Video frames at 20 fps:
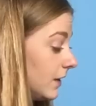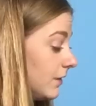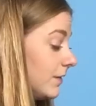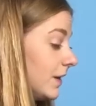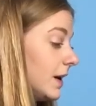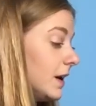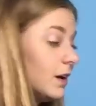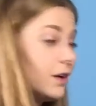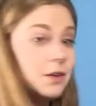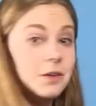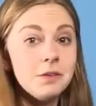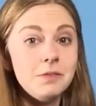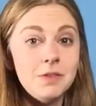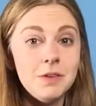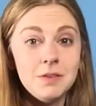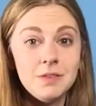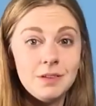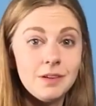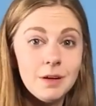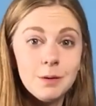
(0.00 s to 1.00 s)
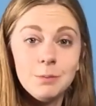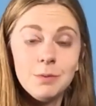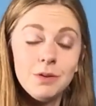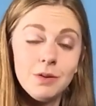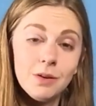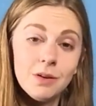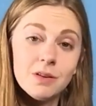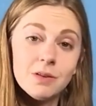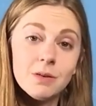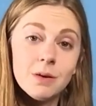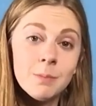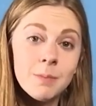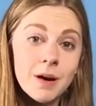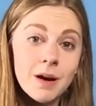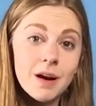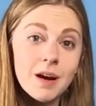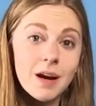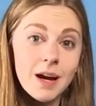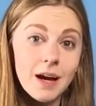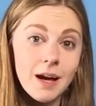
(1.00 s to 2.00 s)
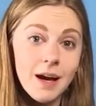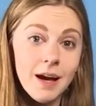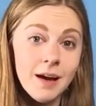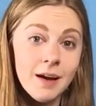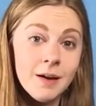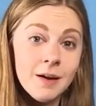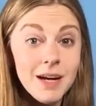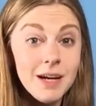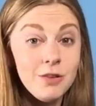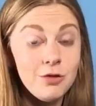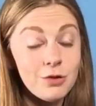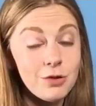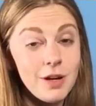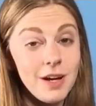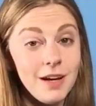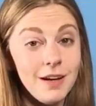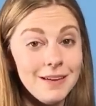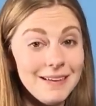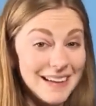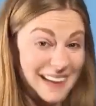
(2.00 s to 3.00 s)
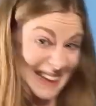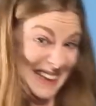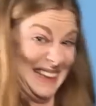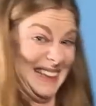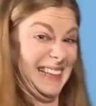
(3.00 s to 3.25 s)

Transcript: invite all of you to come to America. My treat.